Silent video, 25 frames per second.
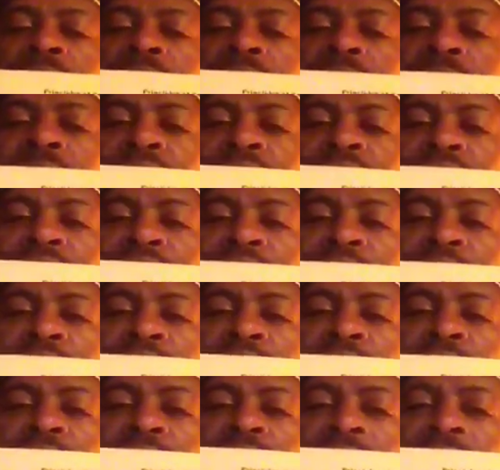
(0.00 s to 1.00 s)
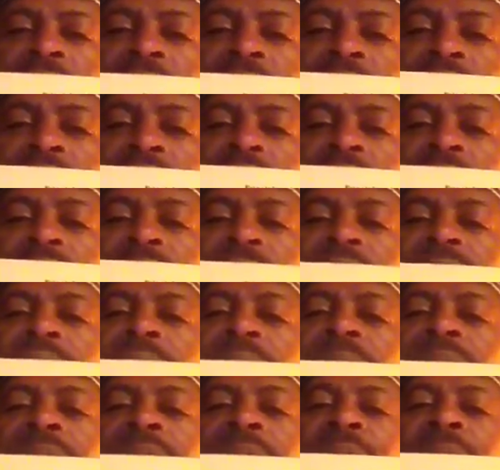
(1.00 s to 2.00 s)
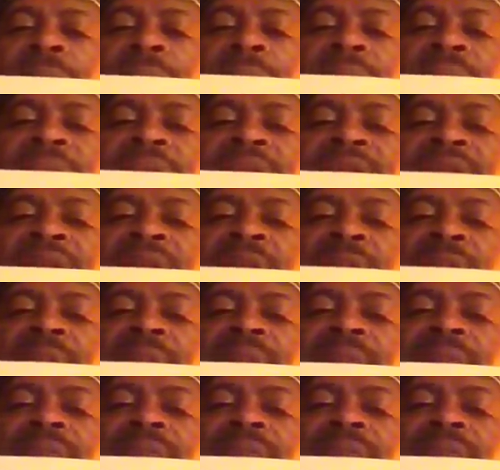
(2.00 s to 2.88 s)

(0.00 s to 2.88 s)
The circle that makes up